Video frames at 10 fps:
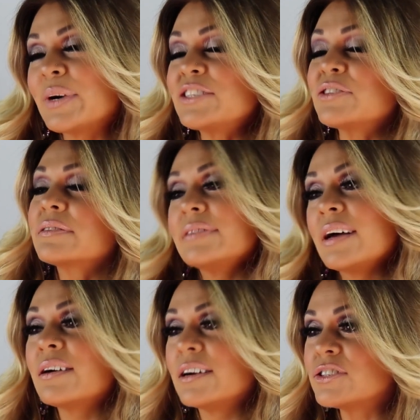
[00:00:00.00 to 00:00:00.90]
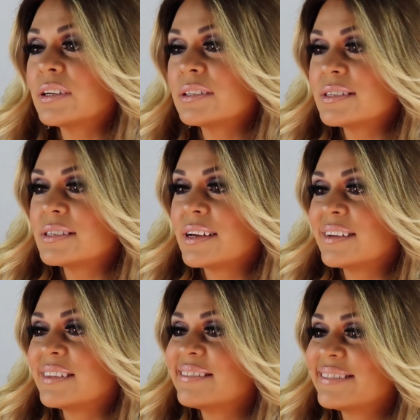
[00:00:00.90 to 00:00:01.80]
I took that contract
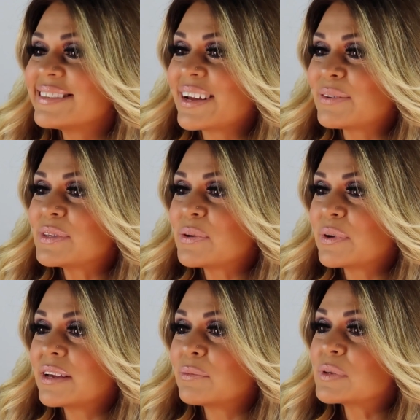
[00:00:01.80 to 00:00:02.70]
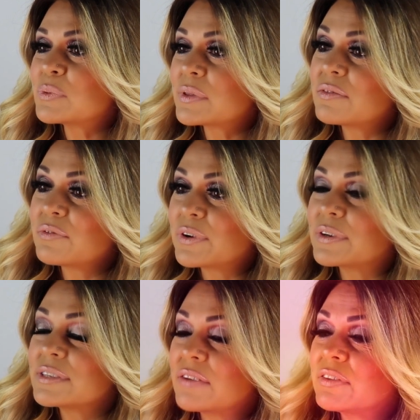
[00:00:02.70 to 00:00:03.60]
instead and signed with Sony and was with them
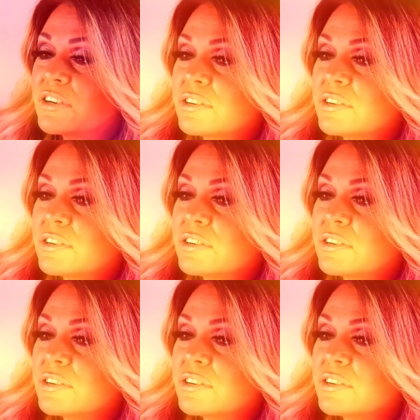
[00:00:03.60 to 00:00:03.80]
for 7